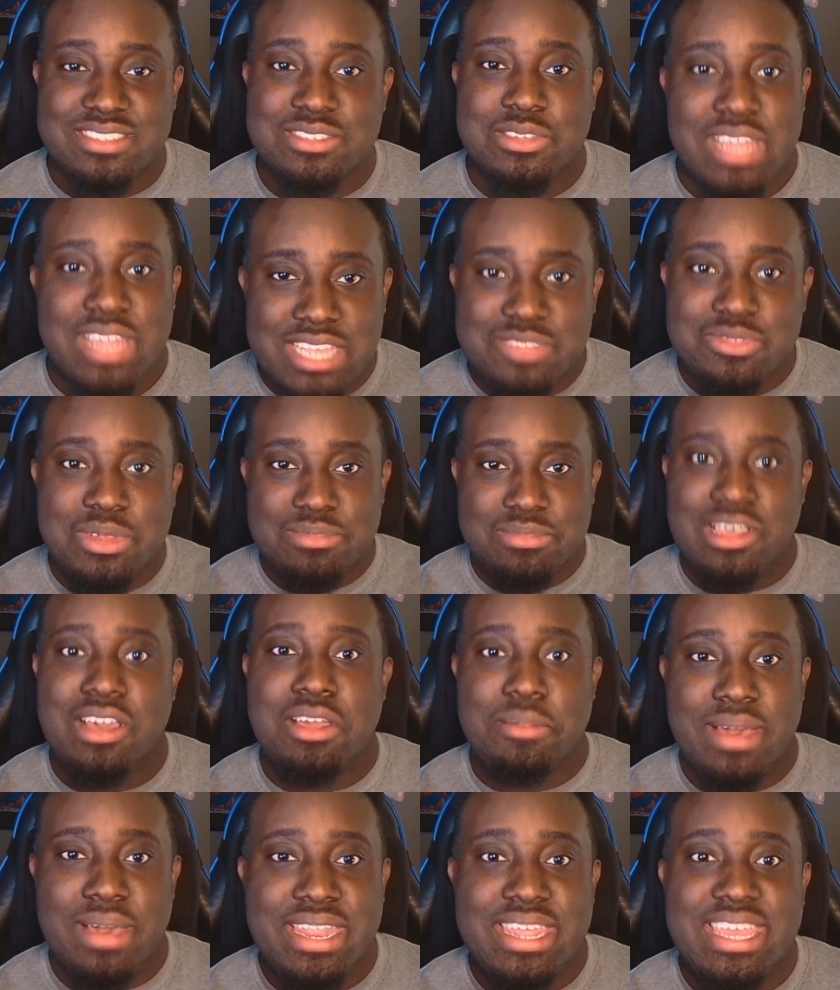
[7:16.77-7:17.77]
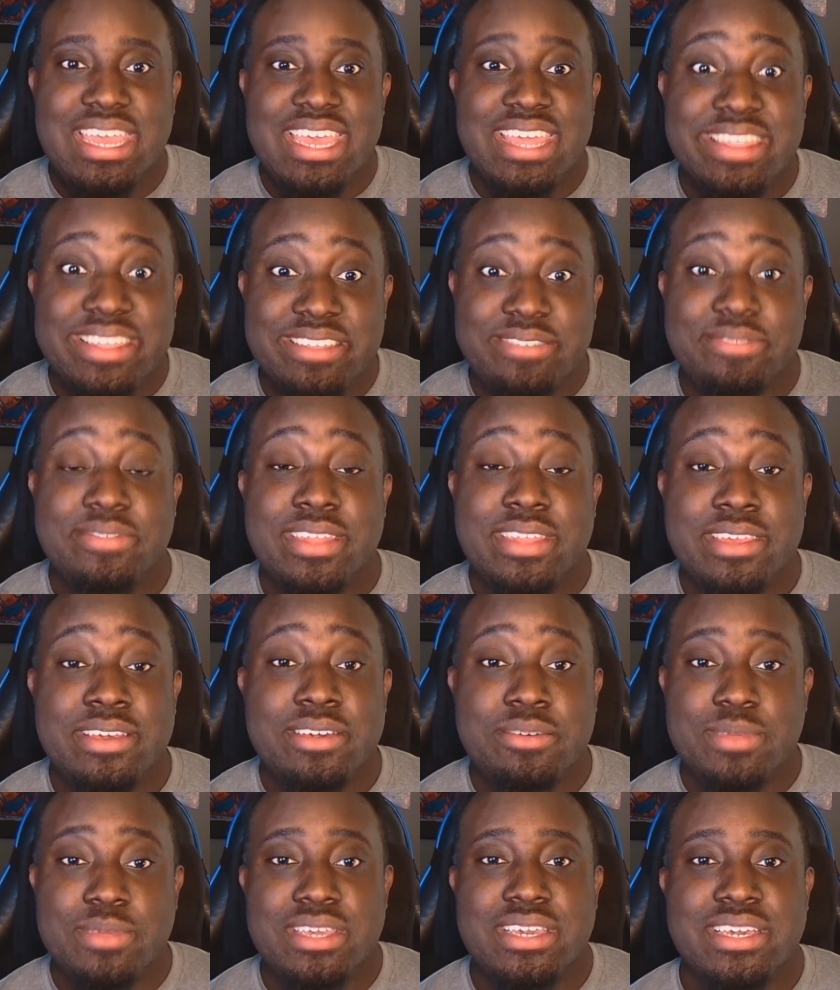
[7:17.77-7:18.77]
So that's why I'm talking about it in this video
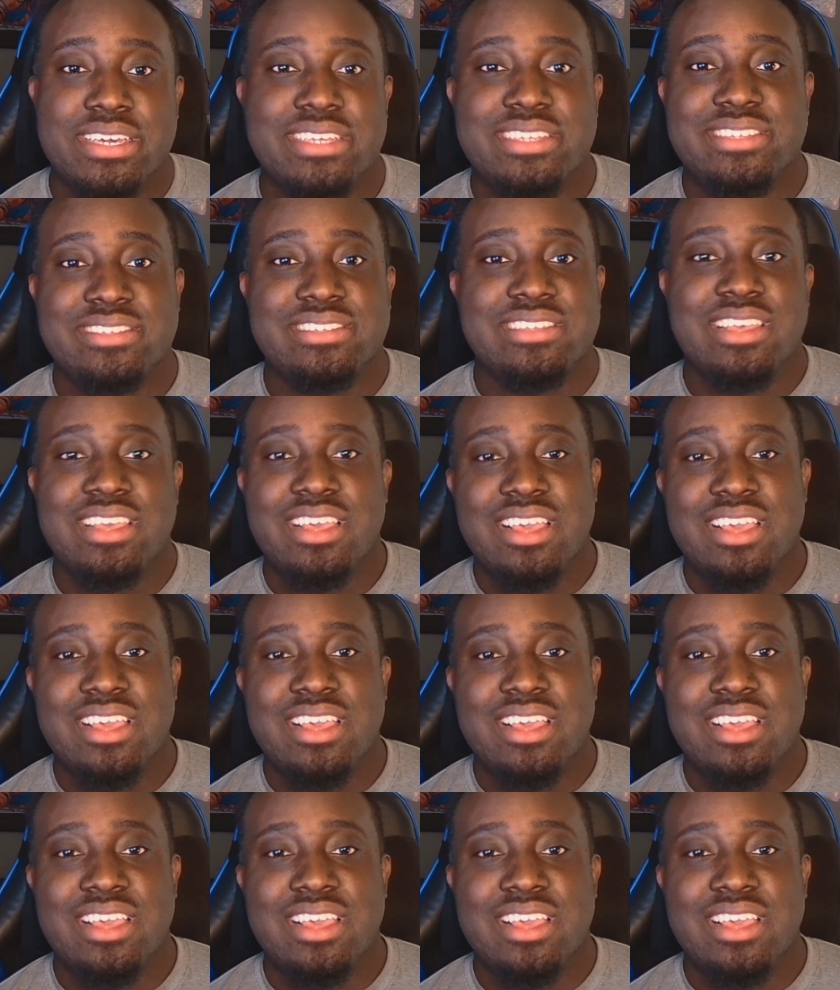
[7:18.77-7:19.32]
because